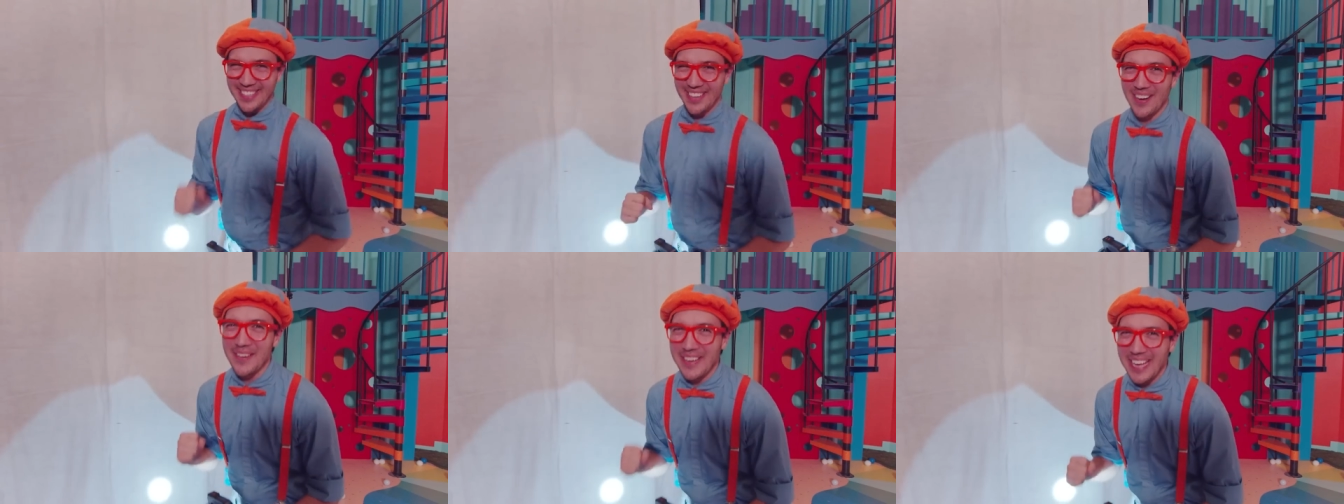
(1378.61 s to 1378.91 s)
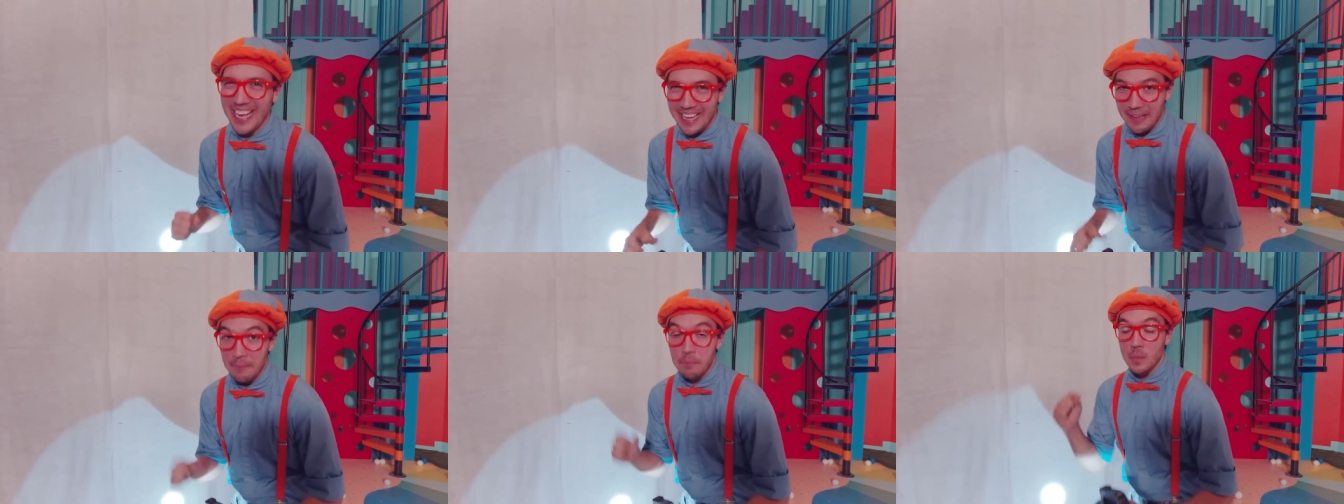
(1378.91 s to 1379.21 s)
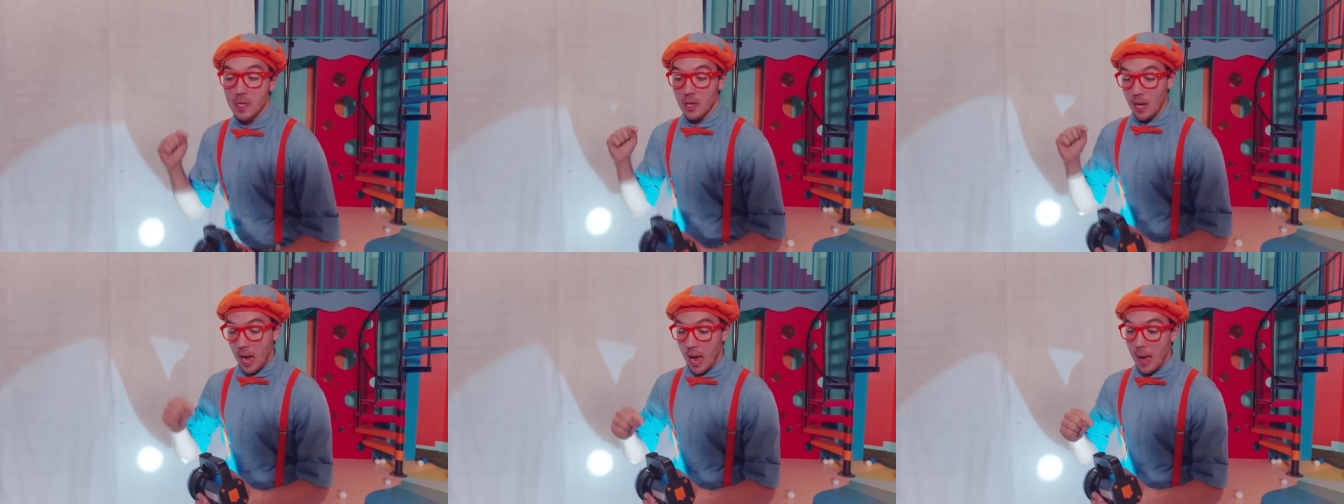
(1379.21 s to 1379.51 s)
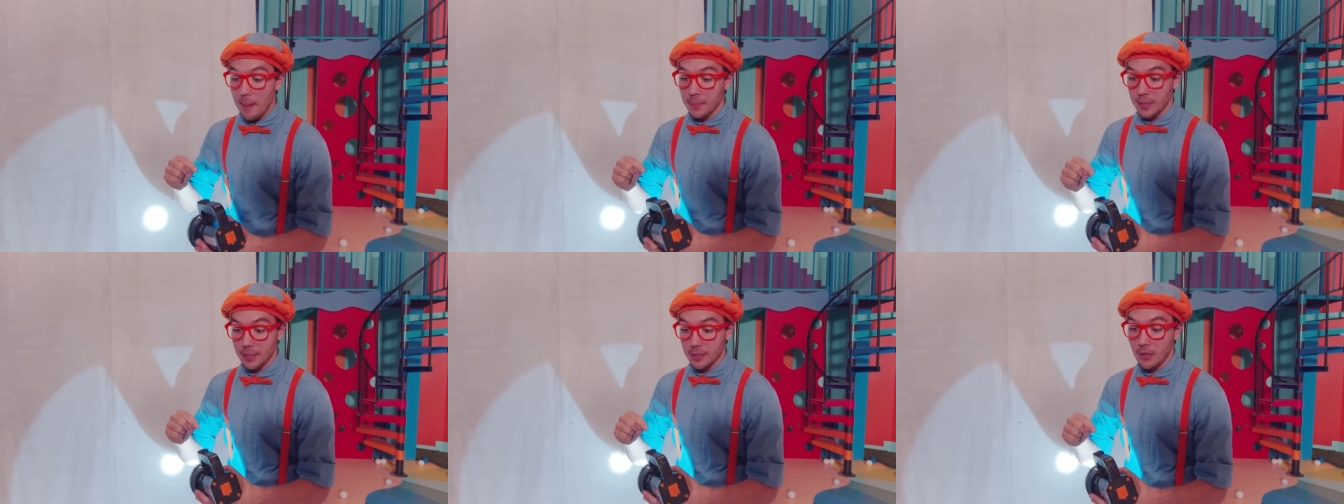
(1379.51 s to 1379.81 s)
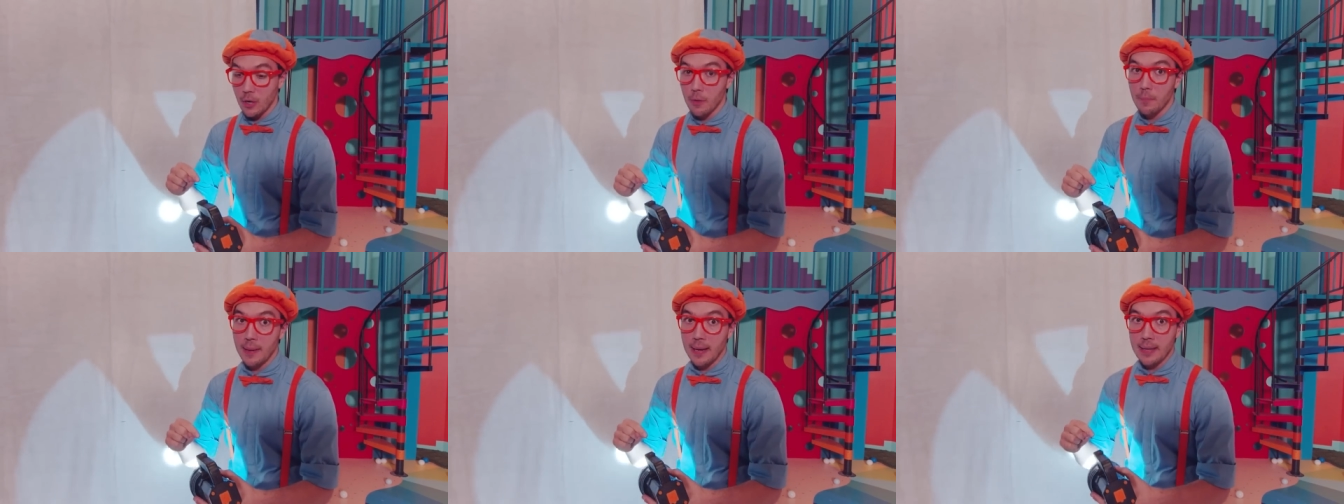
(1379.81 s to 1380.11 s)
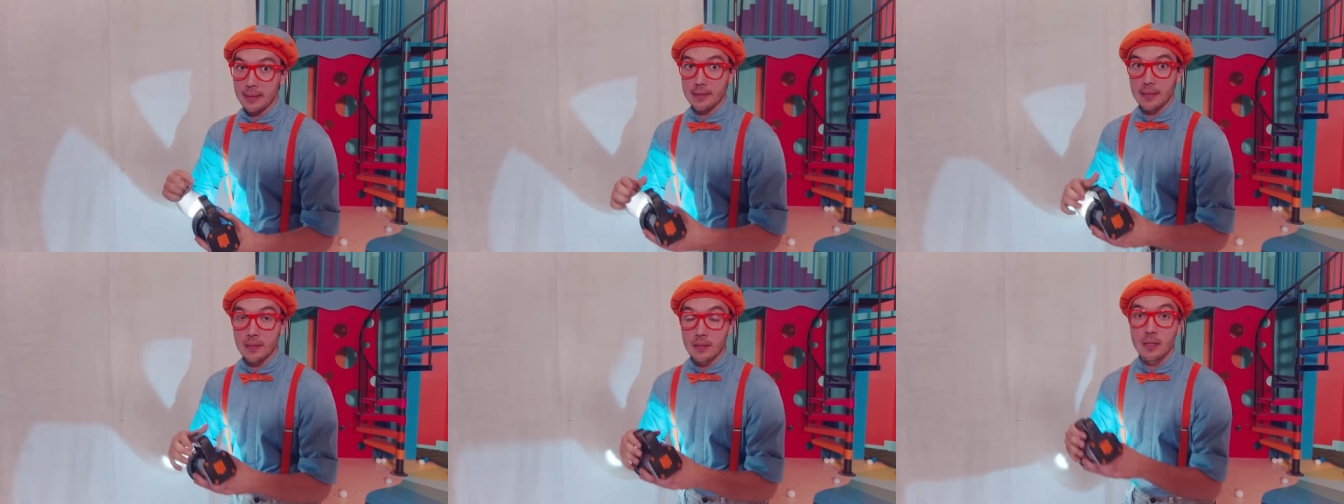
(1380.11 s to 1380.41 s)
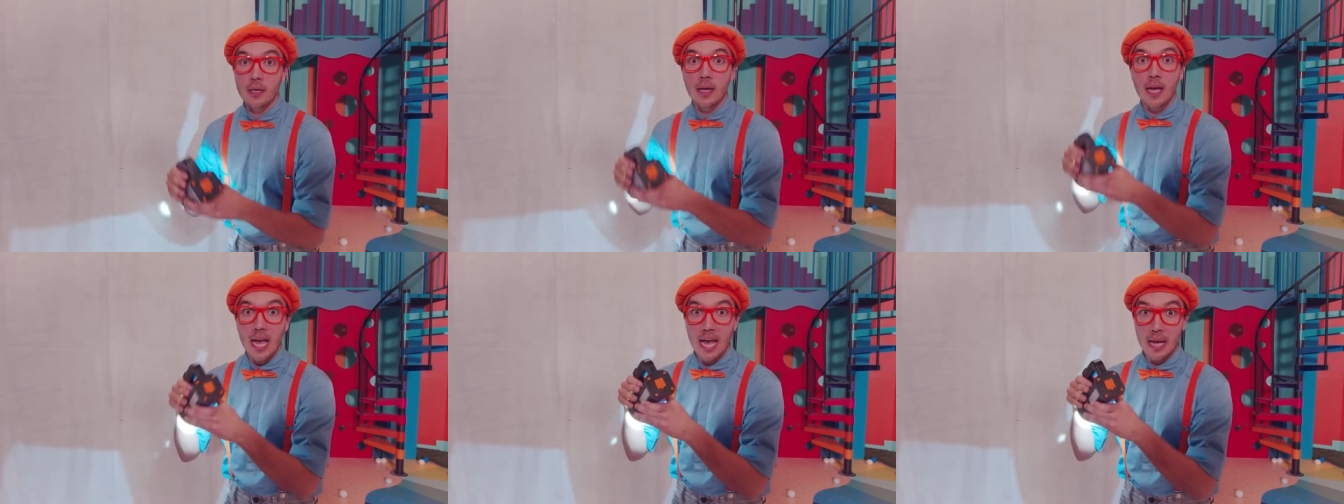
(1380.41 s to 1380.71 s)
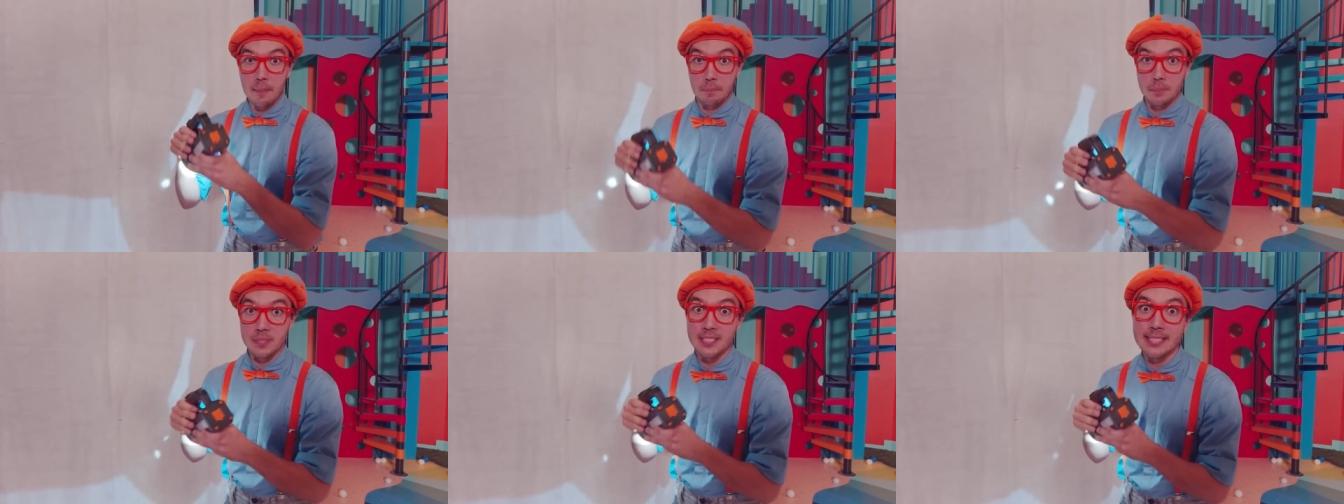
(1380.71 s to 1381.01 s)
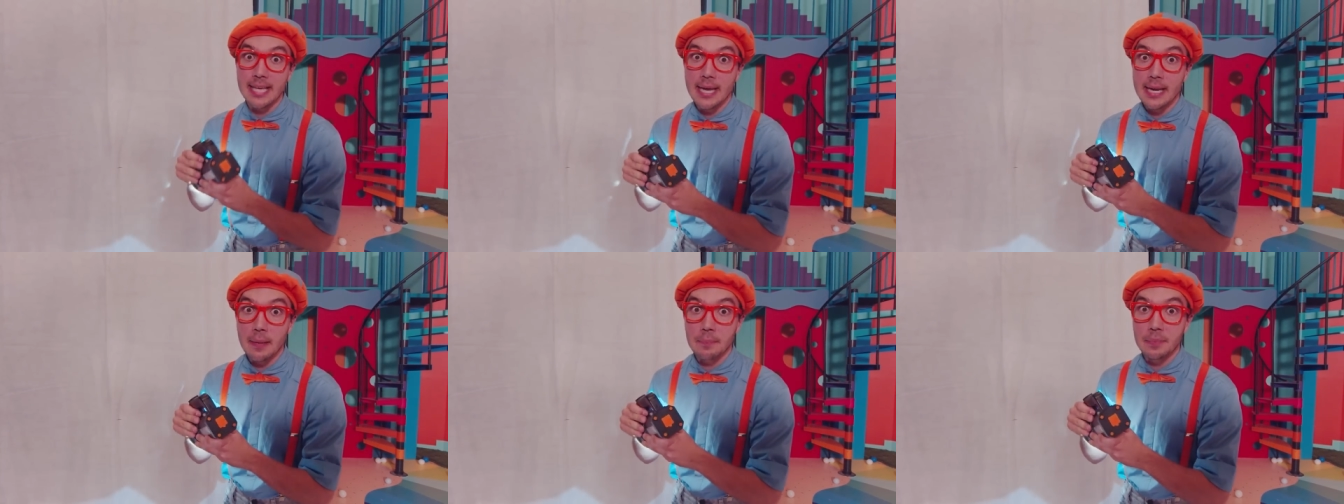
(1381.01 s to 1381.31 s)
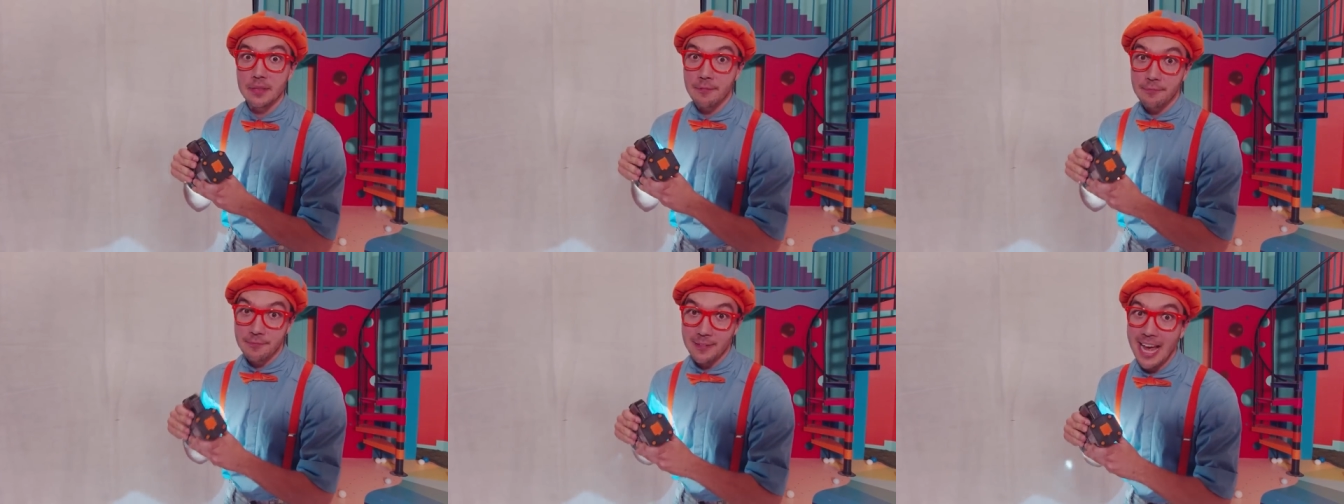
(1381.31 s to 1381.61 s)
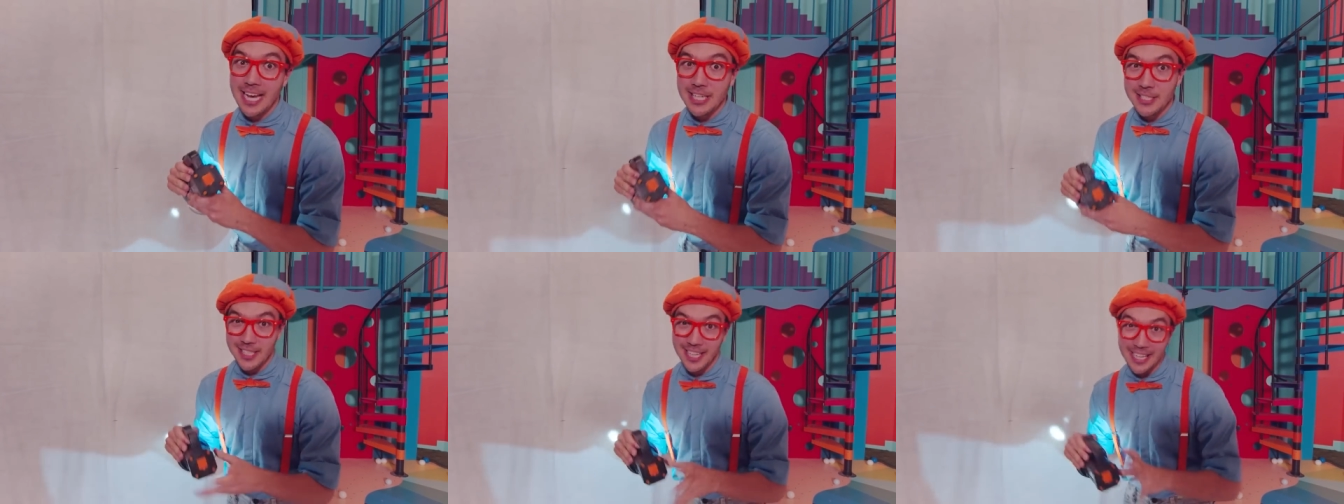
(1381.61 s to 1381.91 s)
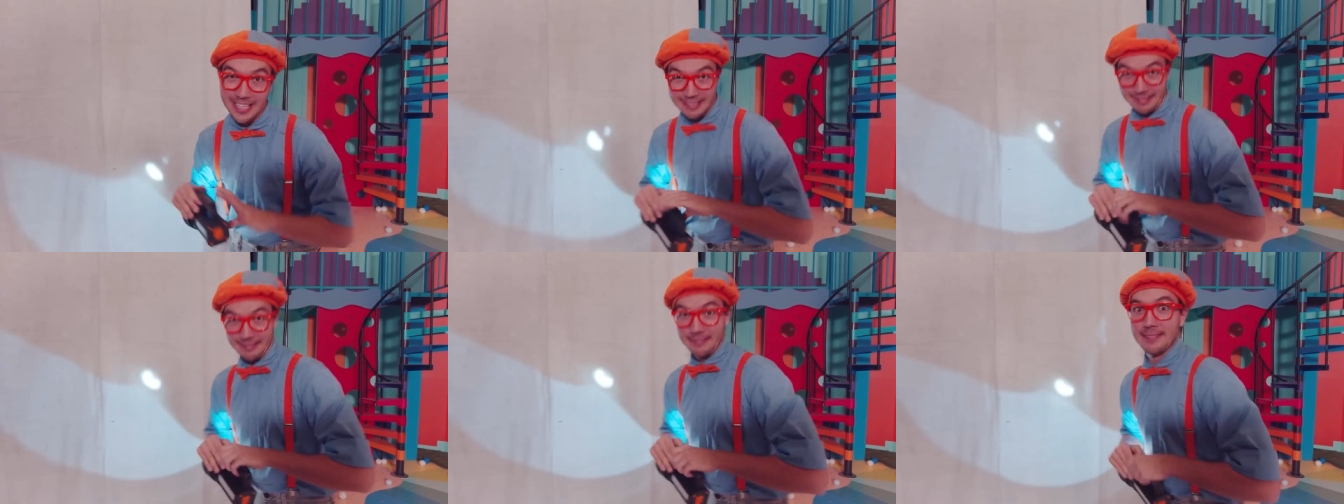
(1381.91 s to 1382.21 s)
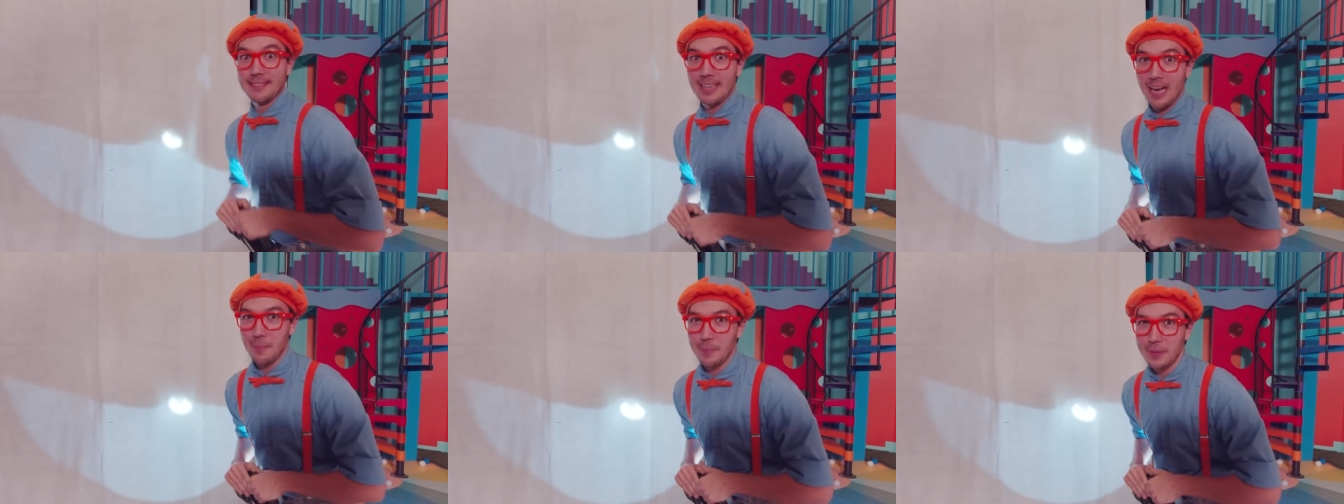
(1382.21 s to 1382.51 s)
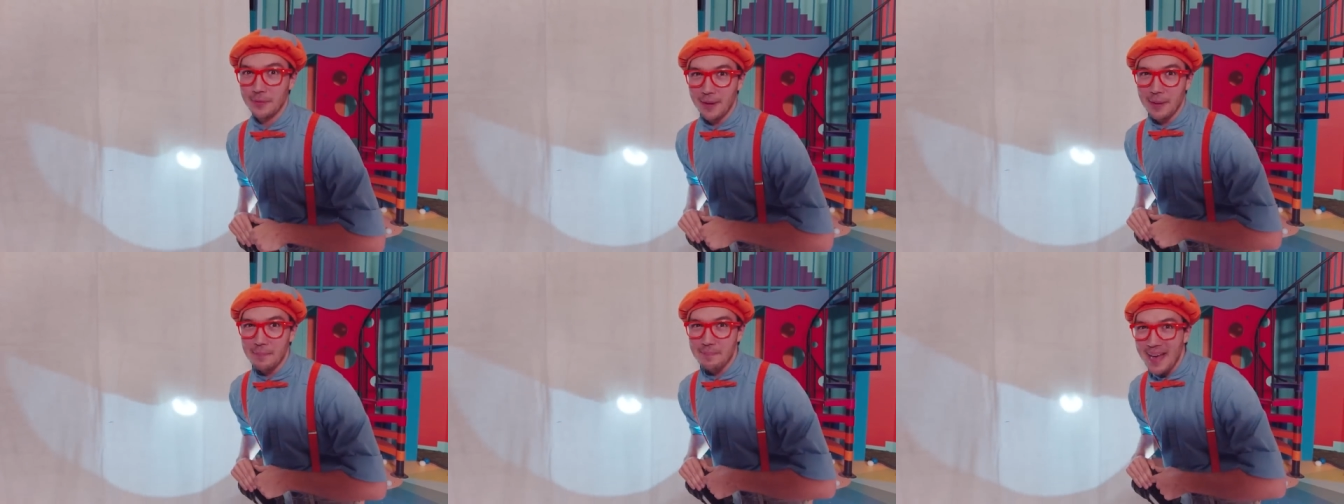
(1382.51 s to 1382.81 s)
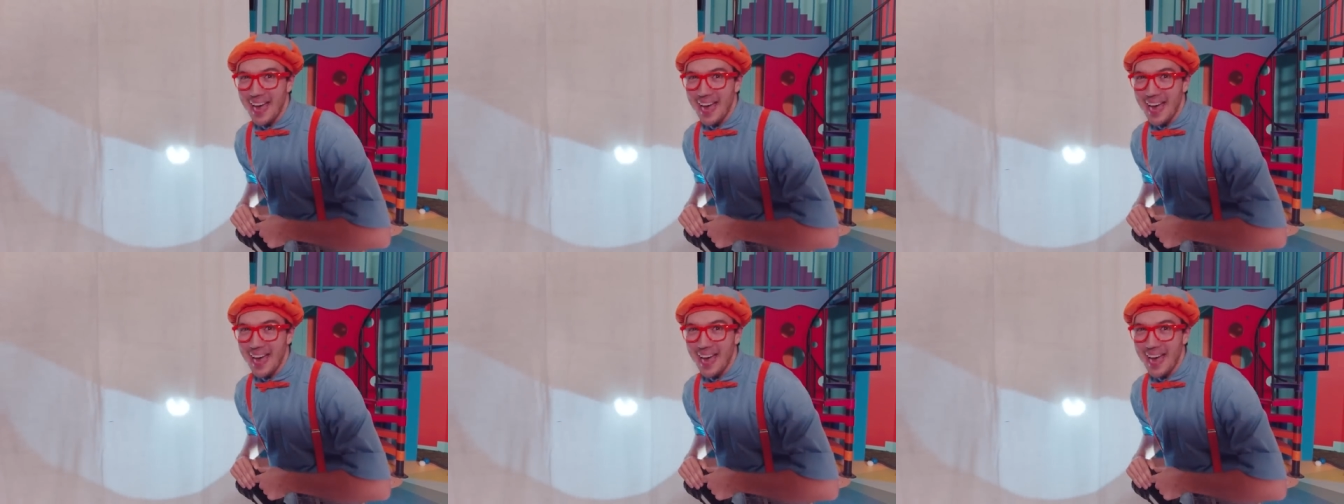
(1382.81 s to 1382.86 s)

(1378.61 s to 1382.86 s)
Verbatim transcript: Okay, I'm gonna go back there and set up the flashlight. I'll be right